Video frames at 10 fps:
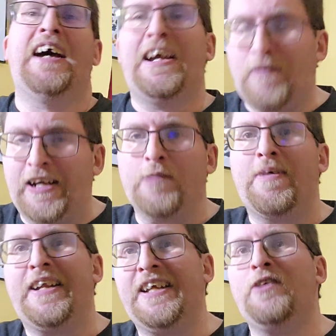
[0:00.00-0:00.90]
I
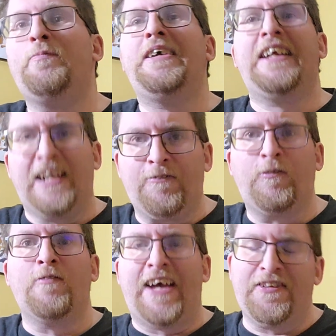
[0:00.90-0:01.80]
recommend that you be
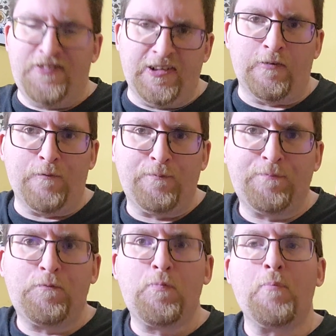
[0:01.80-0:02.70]
careful of that too.
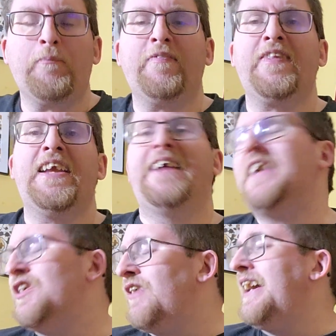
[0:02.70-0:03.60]
I'm
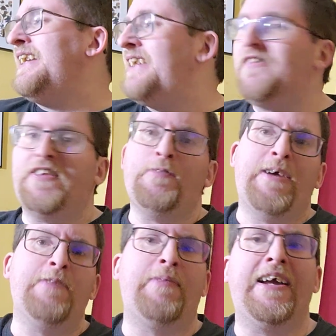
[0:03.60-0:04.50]
not trying to diss
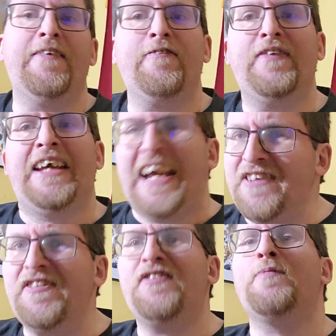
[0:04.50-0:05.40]
eBay, but
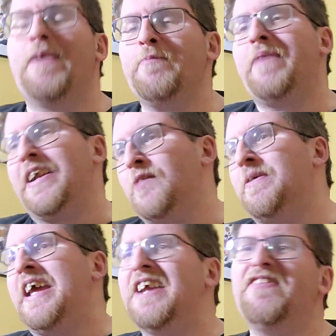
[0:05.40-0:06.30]
Etsy's a bit better,
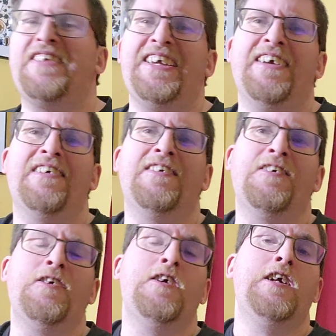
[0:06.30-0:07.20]
but Etsy
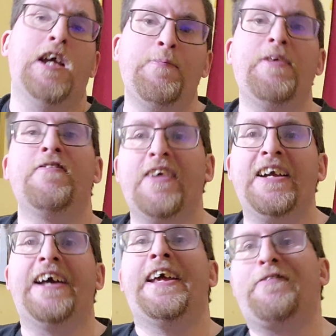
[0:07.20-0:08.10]
can be very
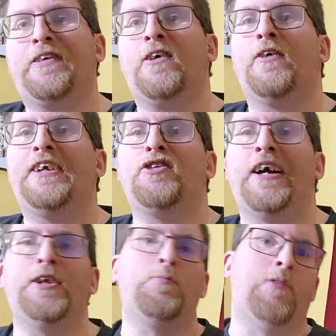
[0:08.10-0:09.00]
unethical, like
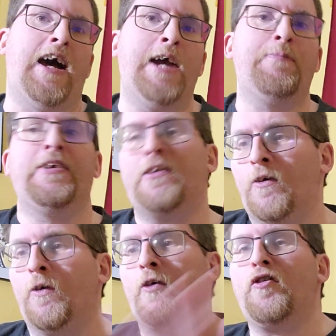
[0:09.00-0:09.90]
trying to bribe and
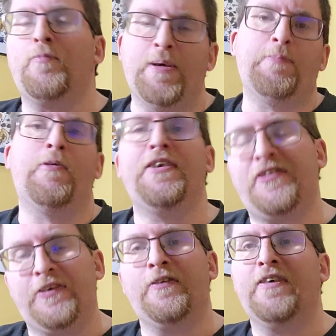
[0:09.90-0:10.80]
coerce people
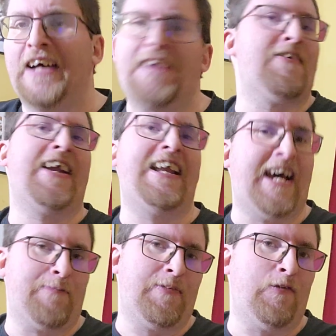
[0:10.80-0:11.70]
into. I've had it
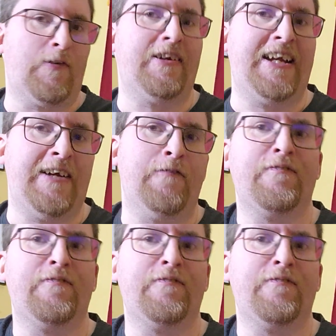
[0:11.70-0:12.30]
happen to where